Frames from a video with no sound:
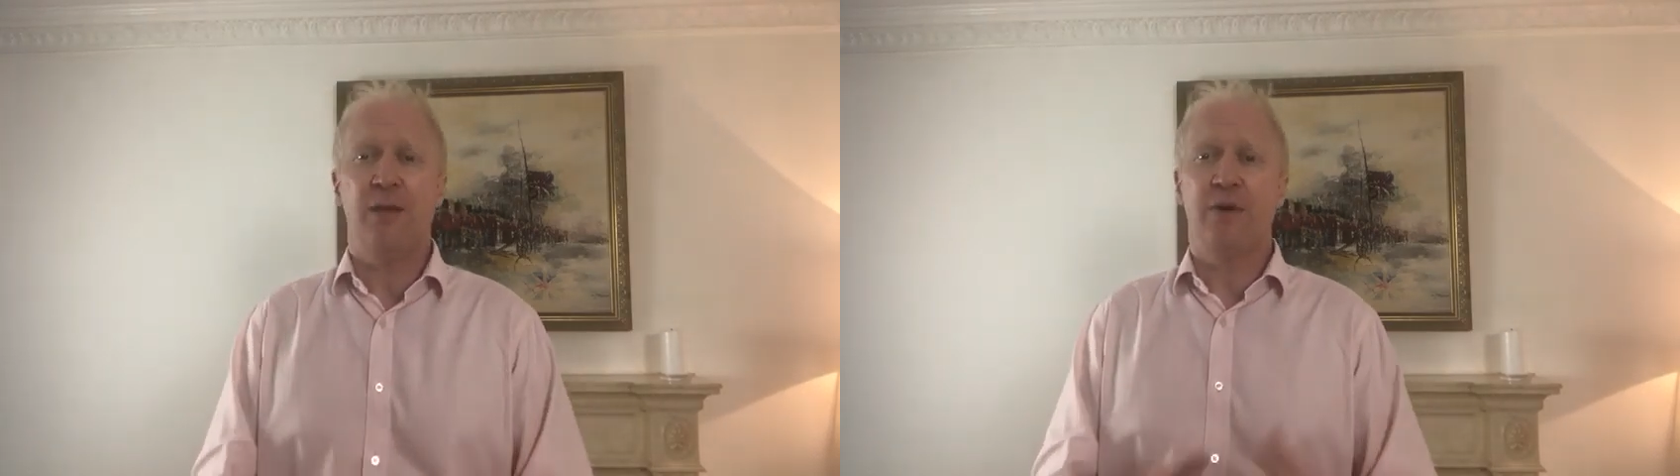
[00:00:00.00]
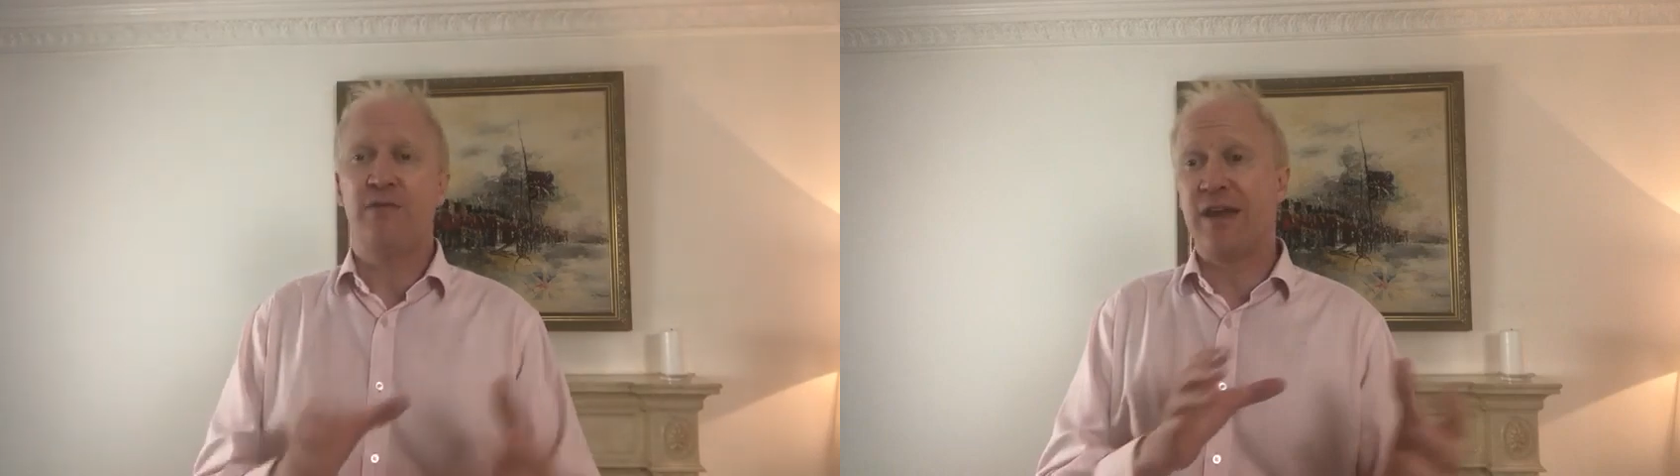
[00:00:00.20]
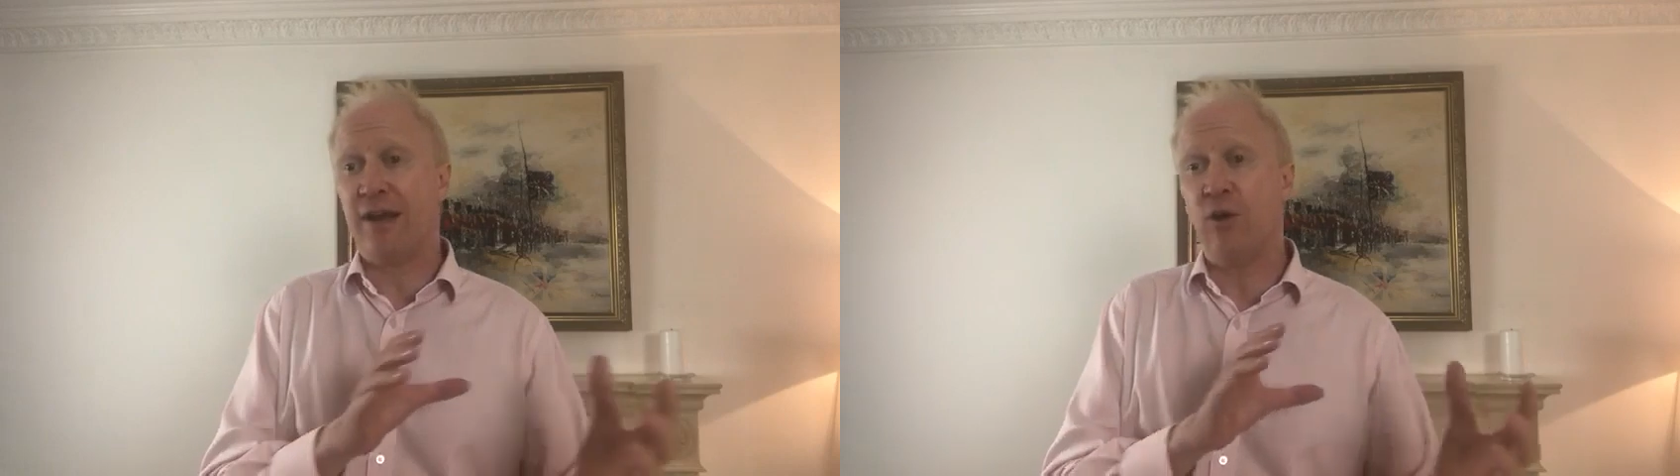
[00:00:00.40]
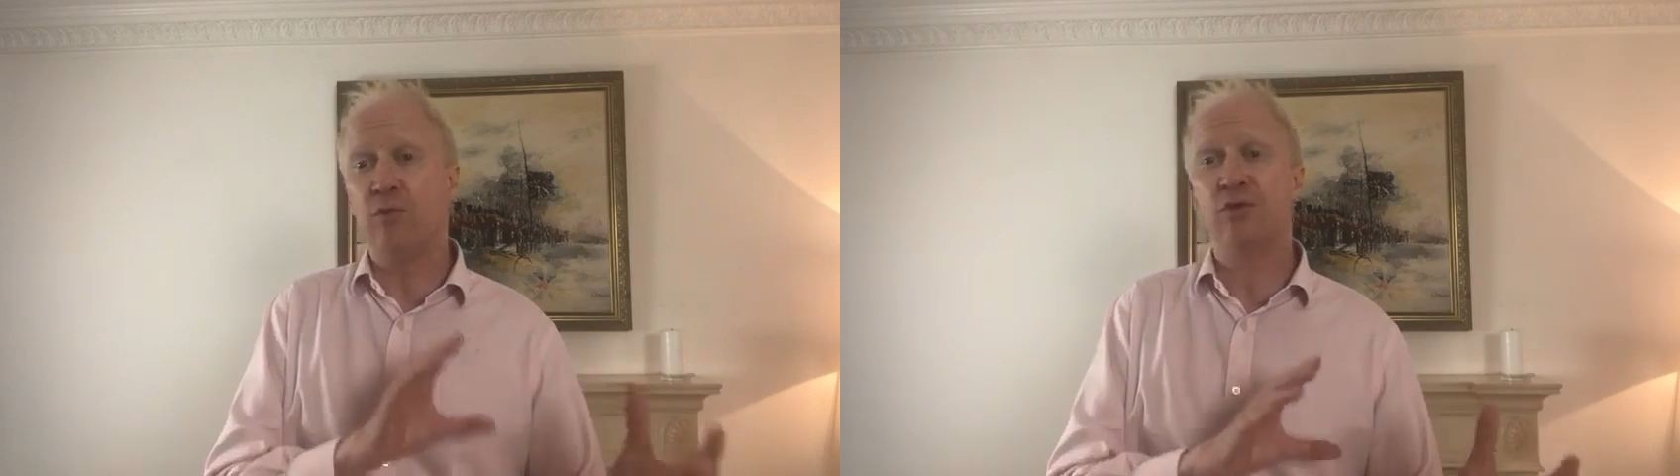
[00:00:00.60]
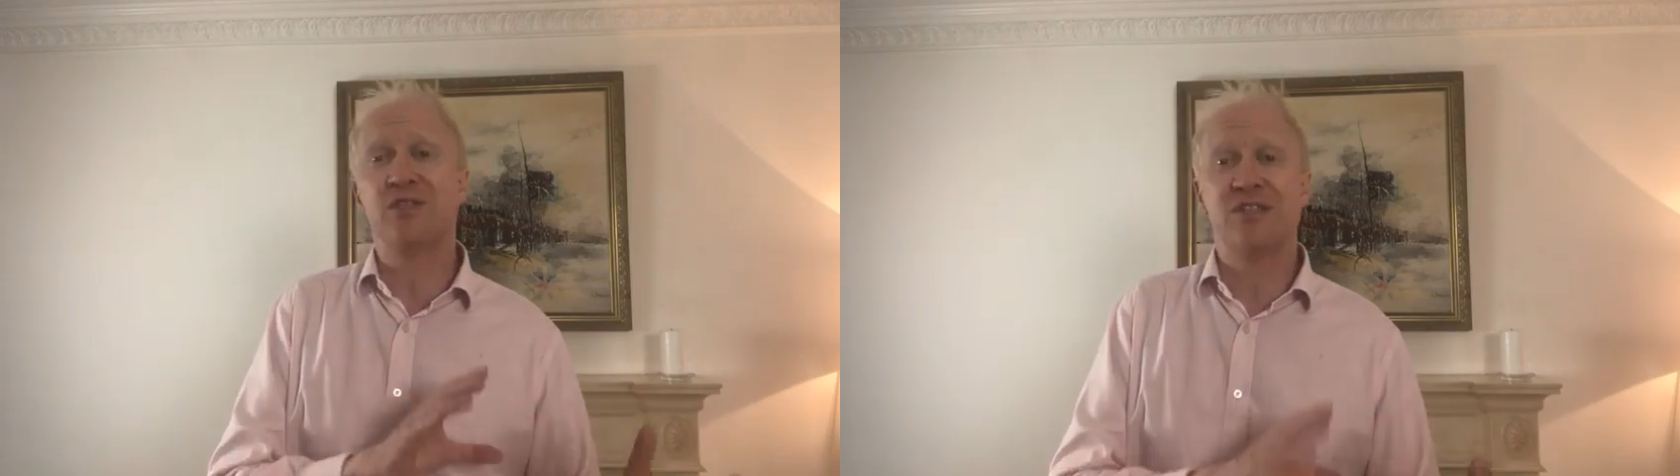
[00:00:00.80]
but if you get a lot
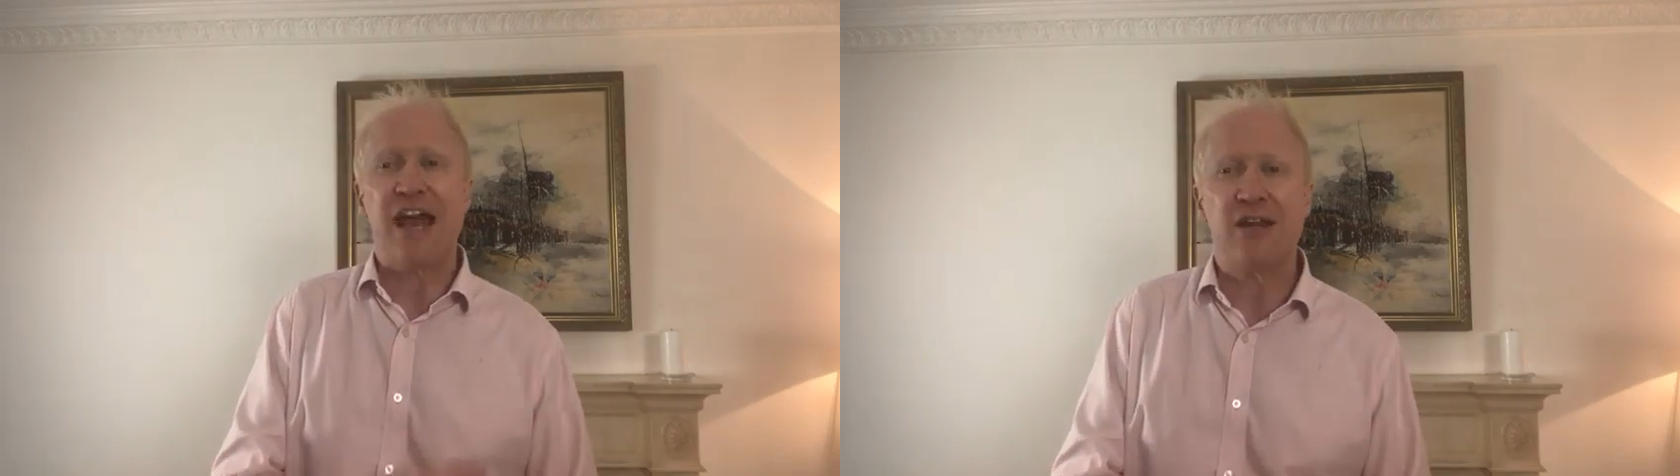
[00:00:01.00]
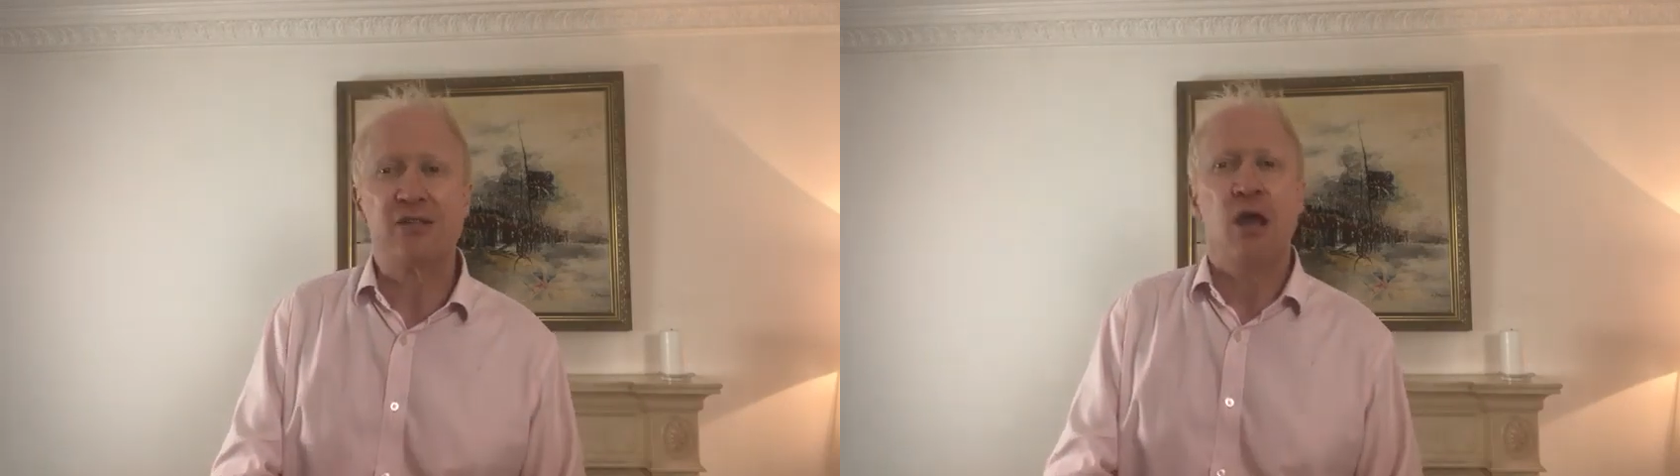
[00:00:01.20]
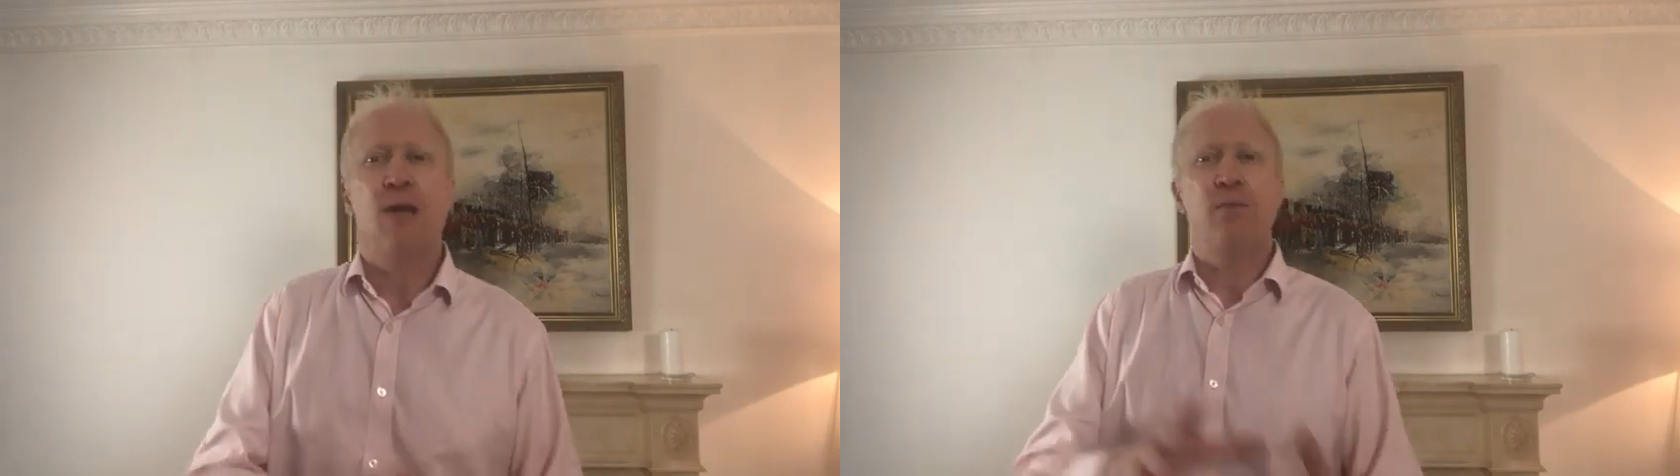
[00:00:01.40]
more sellers